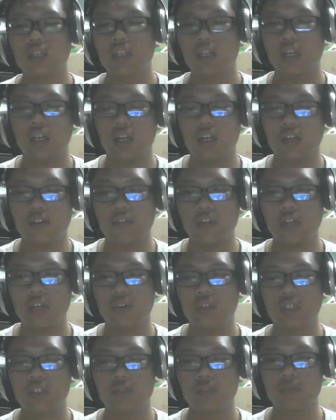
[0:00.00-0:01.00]
uh,
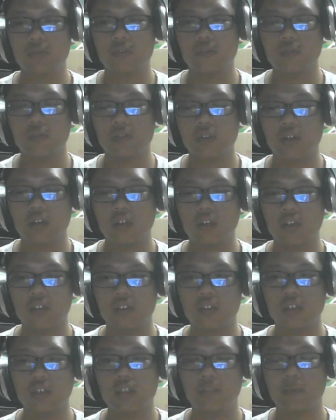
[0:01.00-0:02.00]
fireworks with,
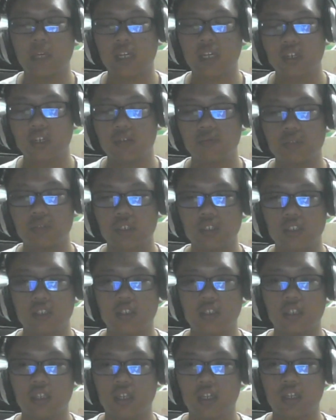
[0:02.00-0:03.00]
uh, in the background because
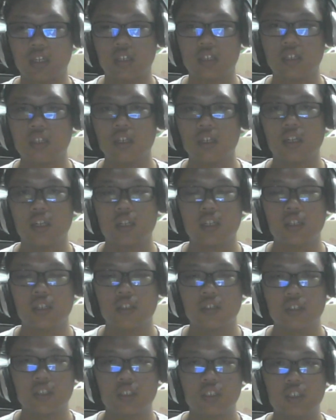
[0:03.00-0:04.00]
they are
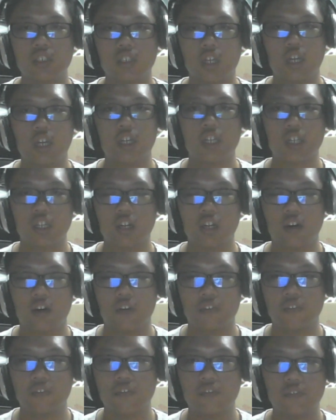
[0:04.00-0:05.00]
starting off
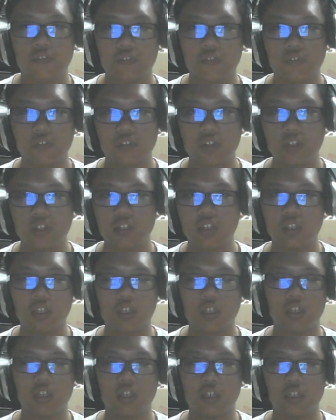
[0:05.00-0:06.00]

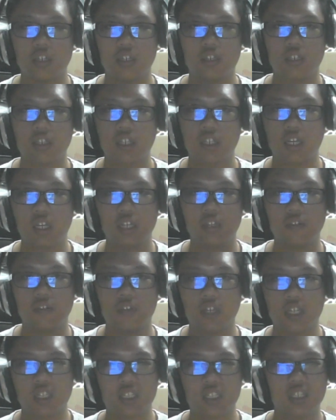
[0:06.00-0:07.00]
the kind of
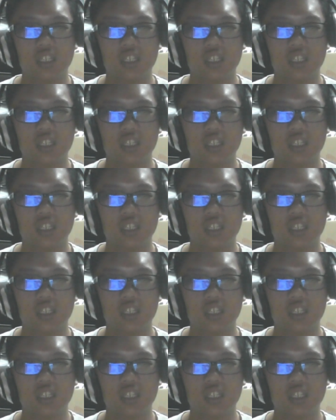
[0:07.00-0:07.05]
like